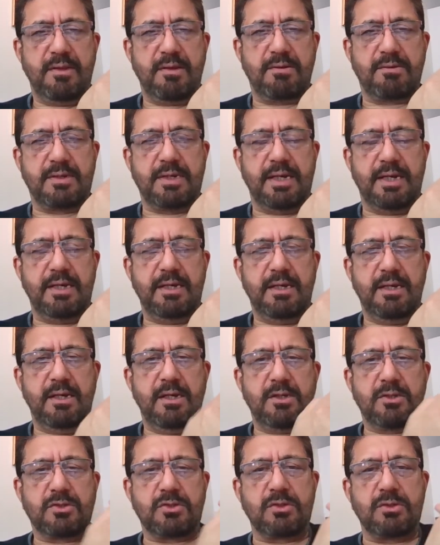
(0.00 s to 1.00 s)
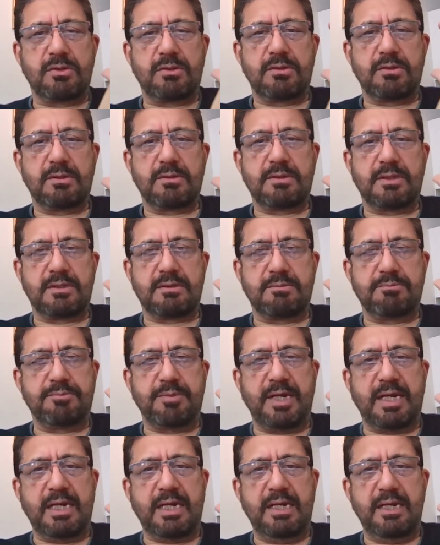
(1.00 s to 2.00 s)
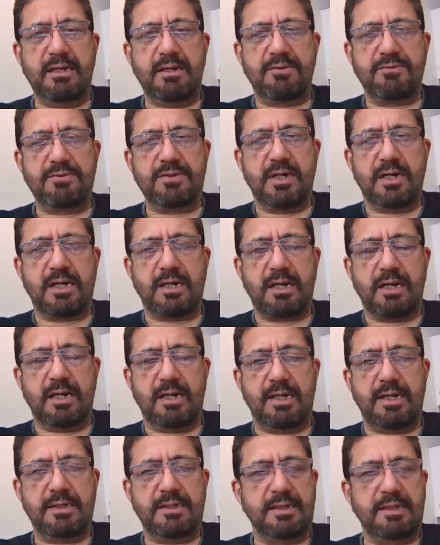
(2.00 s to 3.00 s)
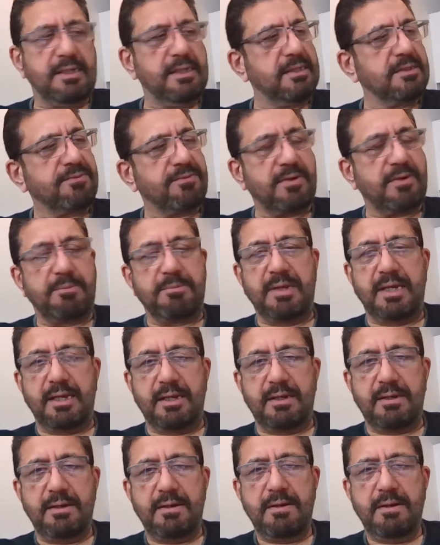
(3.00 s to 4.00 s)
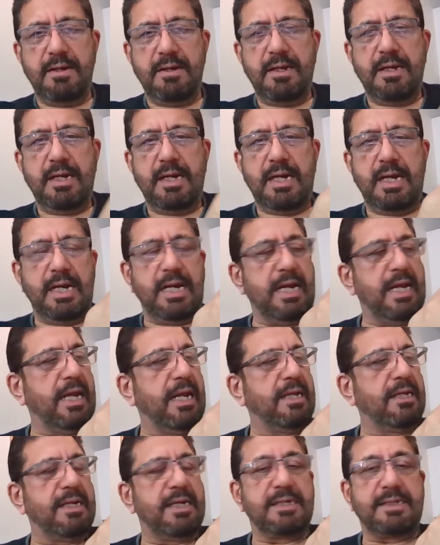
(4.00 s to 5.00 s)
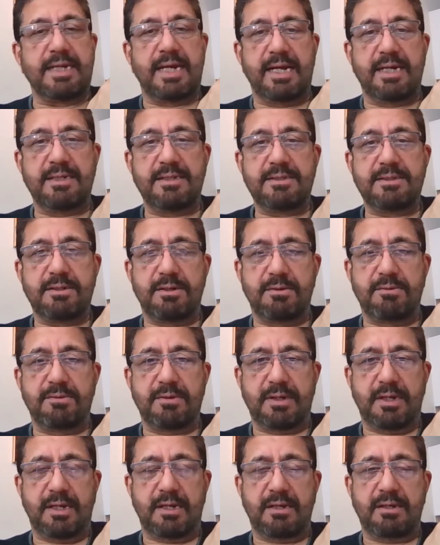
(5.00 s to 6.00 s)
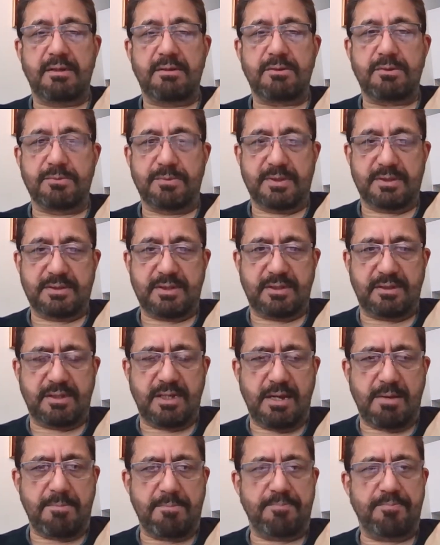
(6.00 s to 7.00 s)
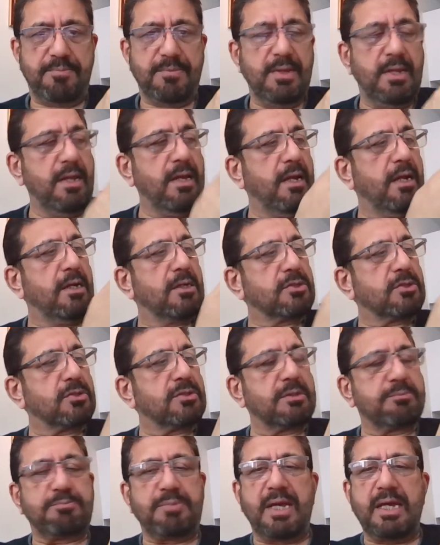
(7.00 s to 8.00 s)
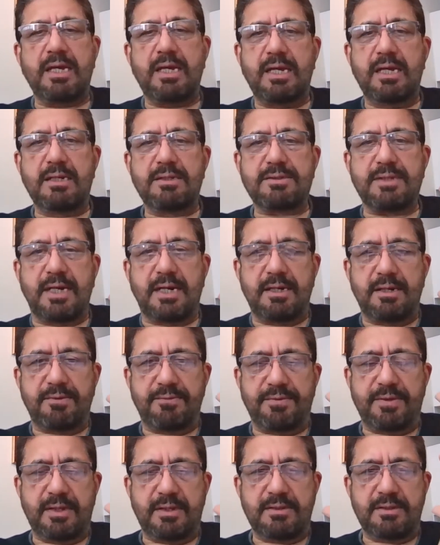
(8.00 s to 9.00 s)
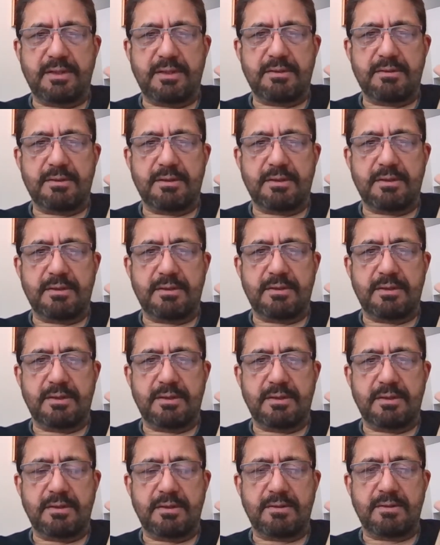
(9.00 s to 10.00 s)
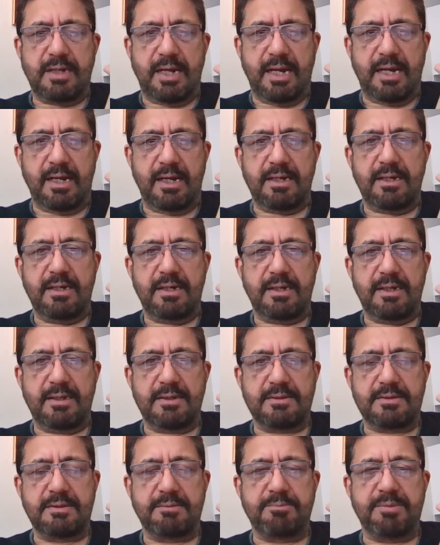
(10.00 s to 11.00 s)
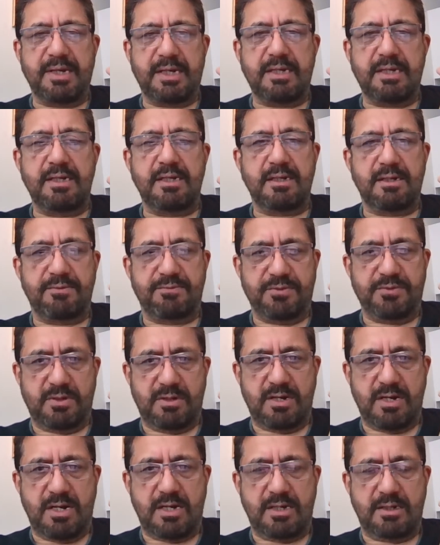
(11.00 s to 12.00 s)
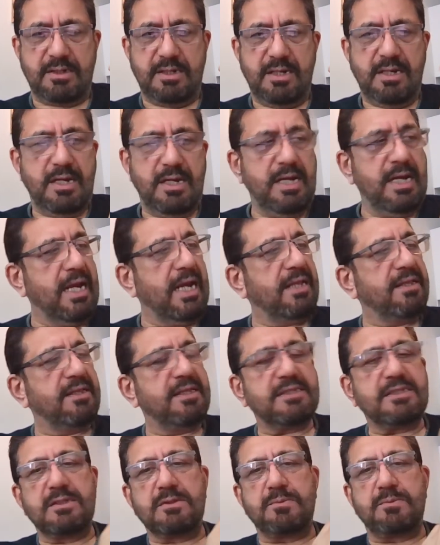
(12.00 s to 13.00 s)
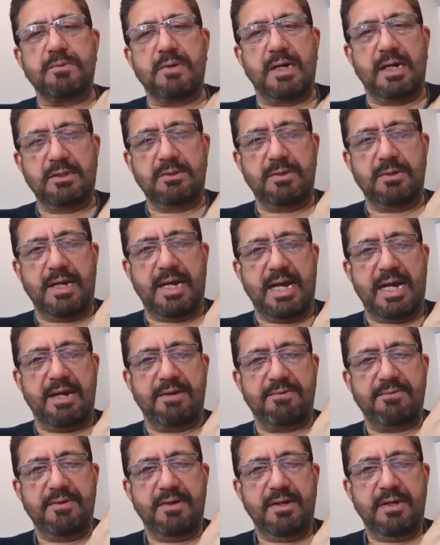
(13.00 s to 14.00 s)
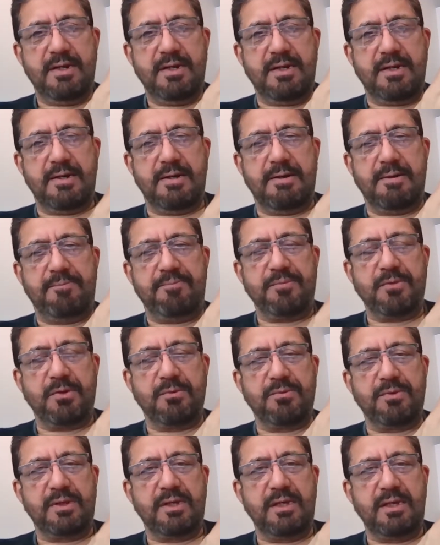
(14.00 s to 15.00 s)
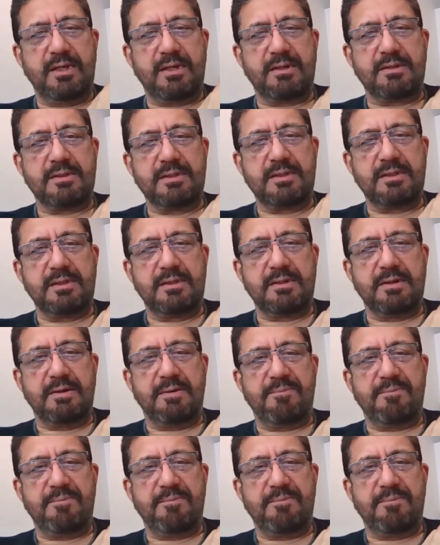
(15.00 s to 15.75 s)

Okay, so the beginning of the heartline is from here, and it ends over here towards the thumb. So the pinky side of the hand is the beginning of your heart. And this is why you have Over here, the